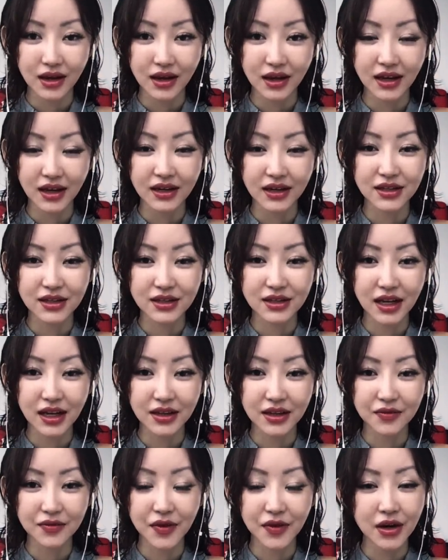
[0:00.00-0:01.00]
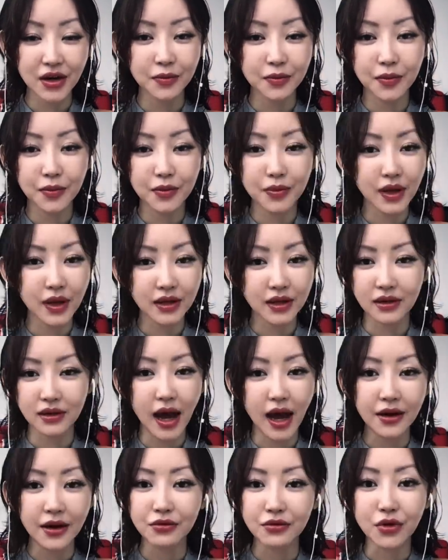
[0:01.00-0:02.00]
It is like very like
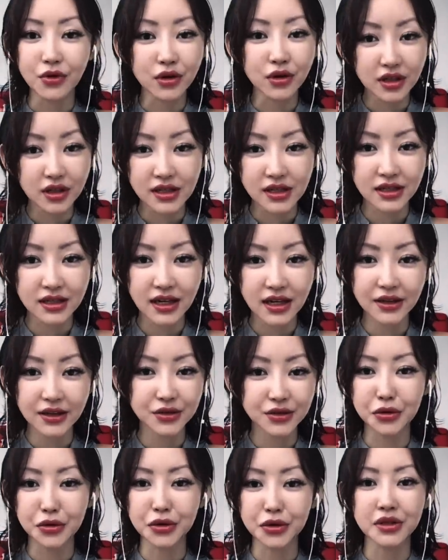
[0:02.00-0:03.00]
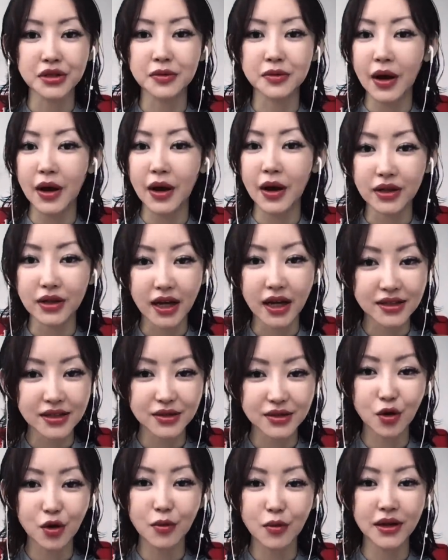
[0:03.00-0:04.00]
ironic. It's like socialist
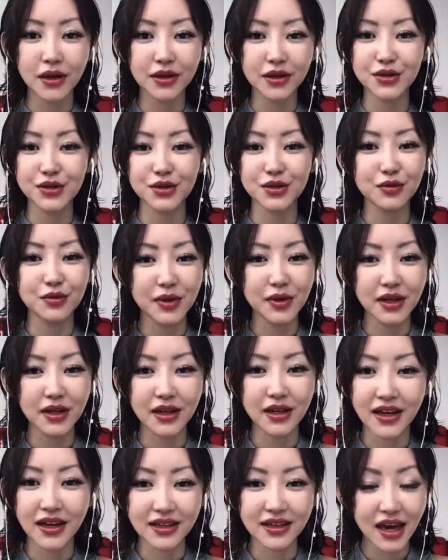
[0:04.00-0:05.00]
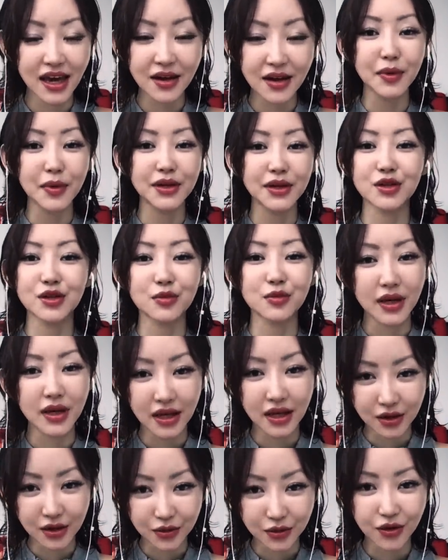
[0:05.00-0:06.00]
paradise. Nobody should be like everybody should be
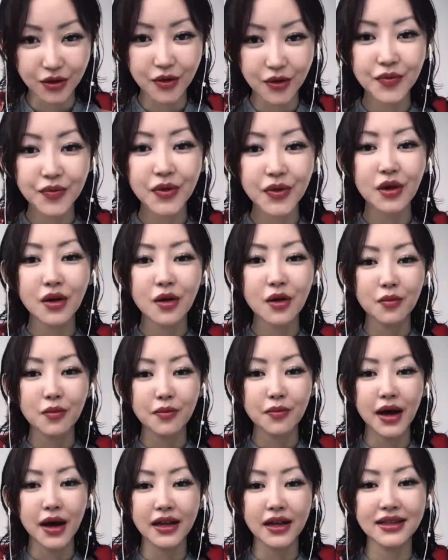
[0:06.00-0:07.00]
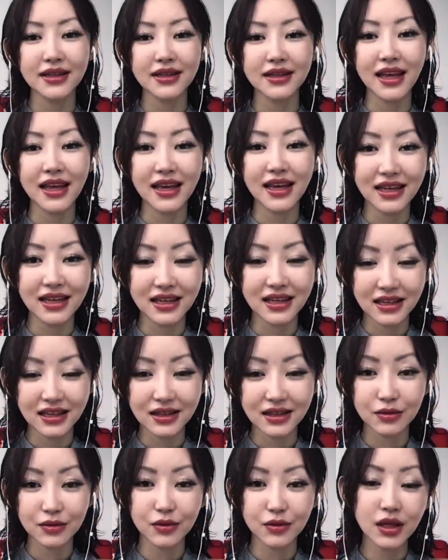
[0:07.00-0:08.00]
equal, but they
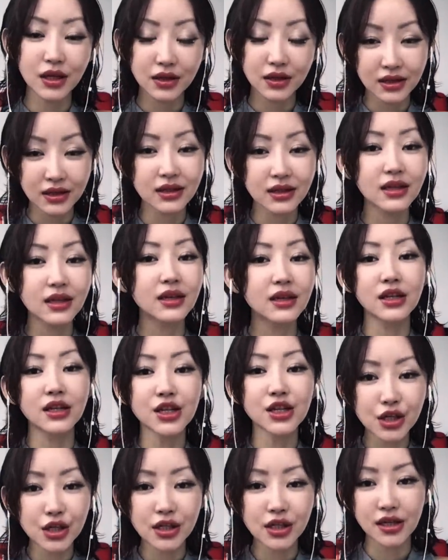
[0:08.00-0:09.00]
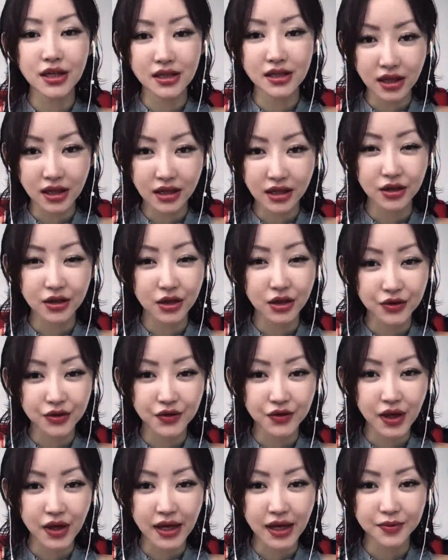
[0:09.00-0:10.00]
initially they started the
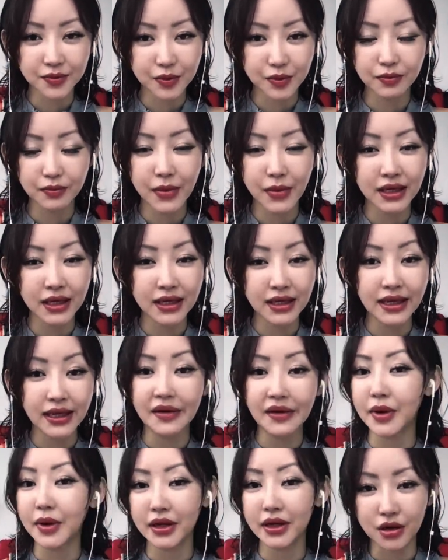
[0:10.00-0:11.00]
country as making everybody